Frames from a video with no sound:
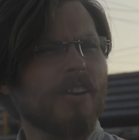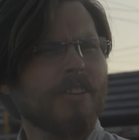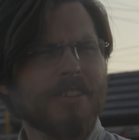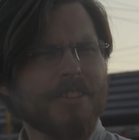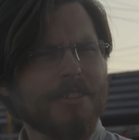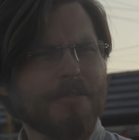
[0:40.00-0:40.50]

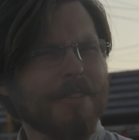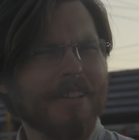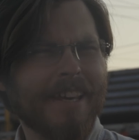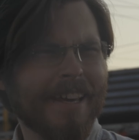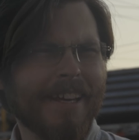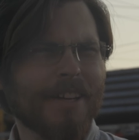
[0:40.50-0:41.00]
Aren't you the
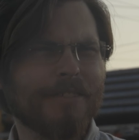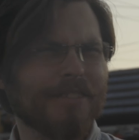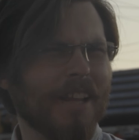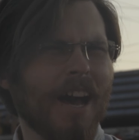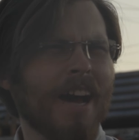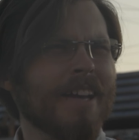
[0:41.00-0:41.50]
king of
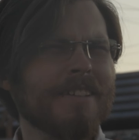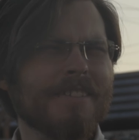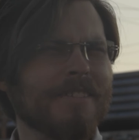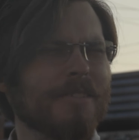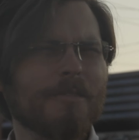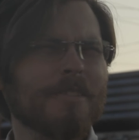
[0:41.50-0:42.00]

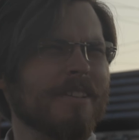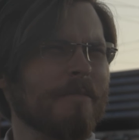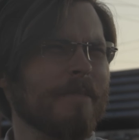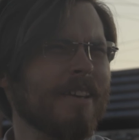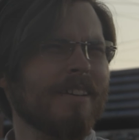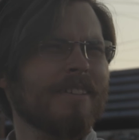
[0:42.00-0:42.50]
lies or
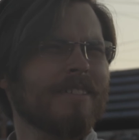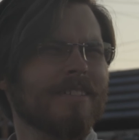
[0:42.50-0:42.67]
something?